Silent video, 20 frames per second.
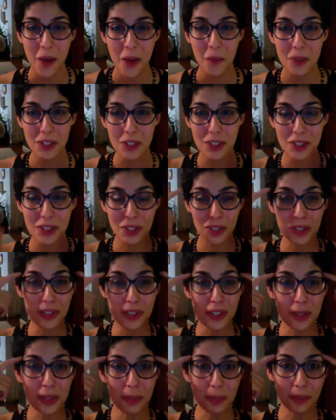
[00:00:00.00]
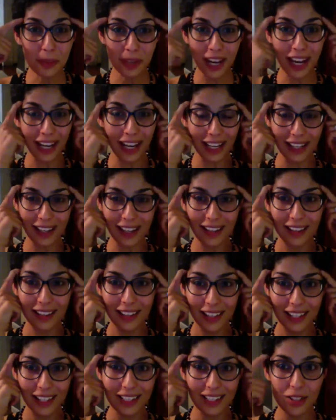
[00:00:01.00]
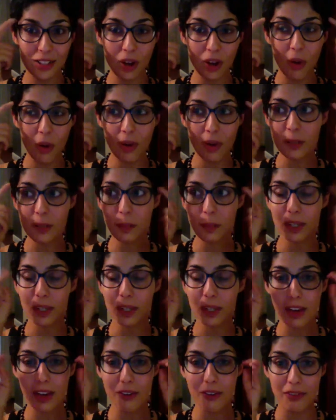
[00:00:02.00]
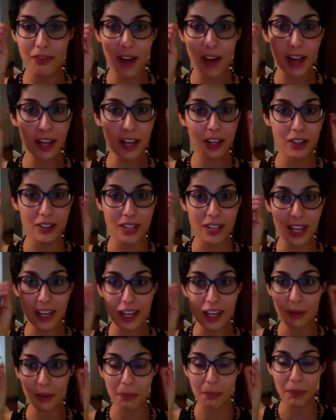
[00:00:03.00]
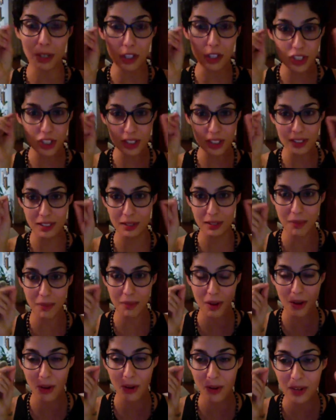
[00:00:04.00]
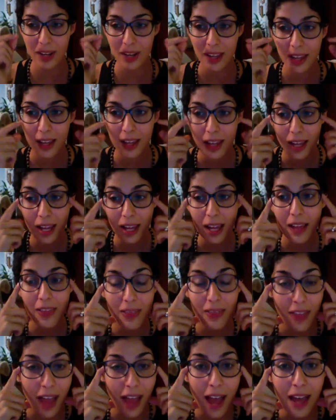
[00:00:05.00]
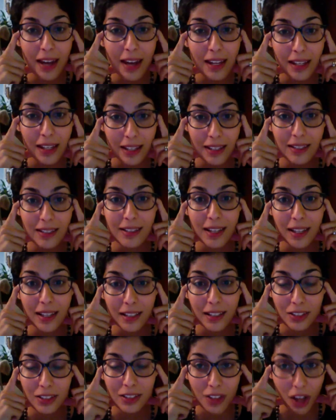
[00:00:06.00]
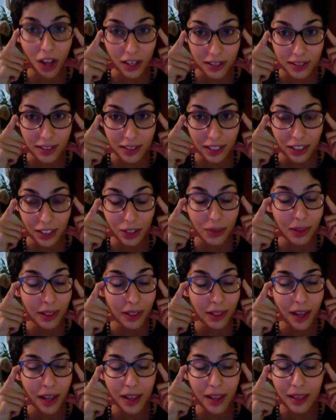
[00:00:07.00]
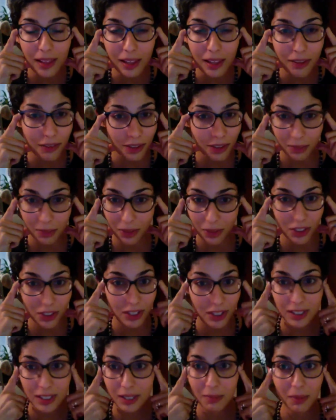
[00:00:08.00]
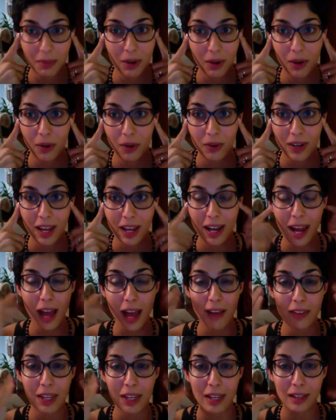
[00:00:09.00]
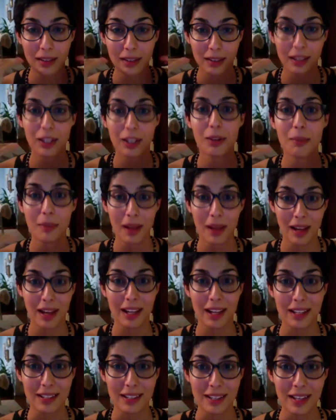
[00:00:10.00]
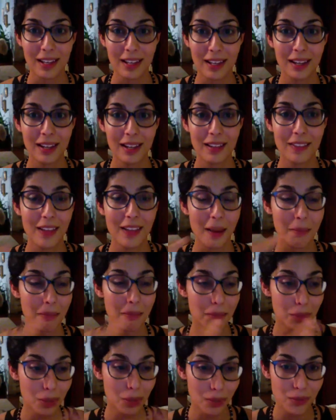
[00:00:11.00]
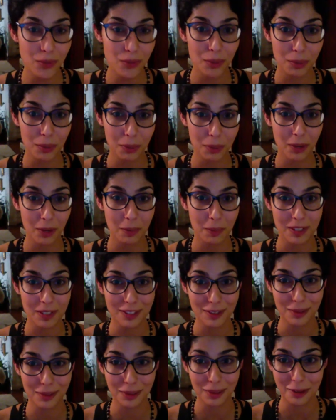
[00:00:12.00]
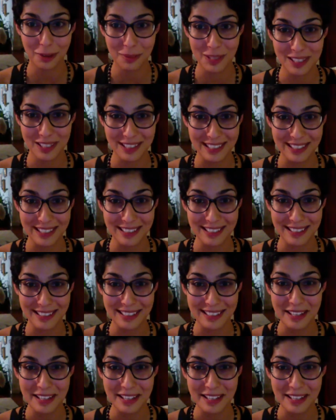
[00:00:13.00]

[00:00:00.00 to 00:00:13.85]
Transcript: which turns your brain into always putting out fires and in emergency mode. And that is exhausting. You cannot live in emergency mode and have a clear mind that moves with purpose through your business.